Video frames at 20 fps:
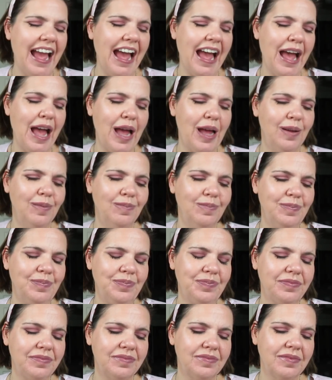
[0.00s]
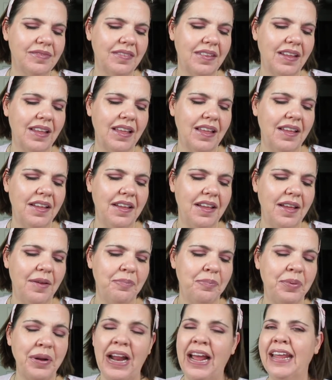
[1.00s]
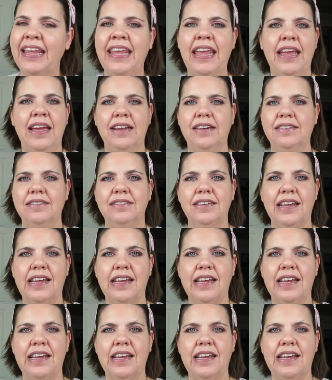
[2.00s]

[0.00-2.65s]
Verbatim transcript: Um, but I can't.